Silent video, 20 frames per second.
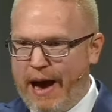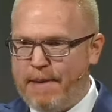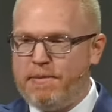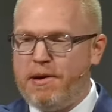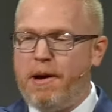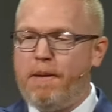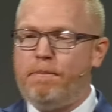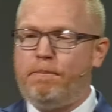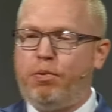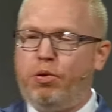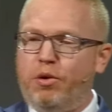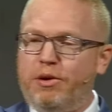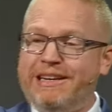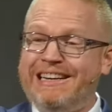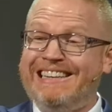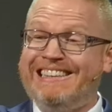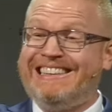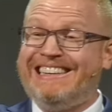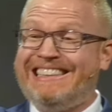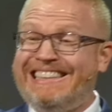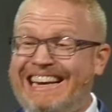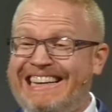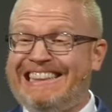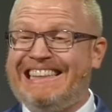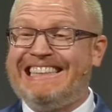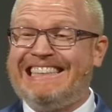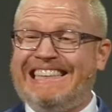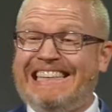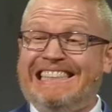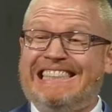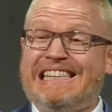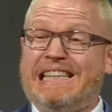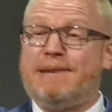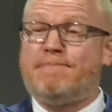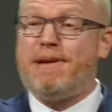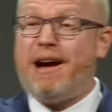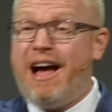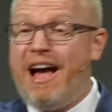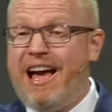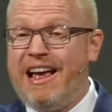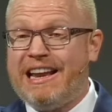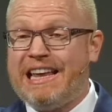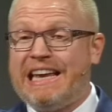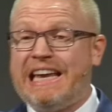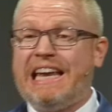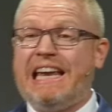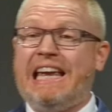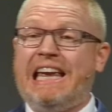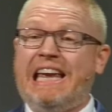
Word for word: about putting to death the deeds of the body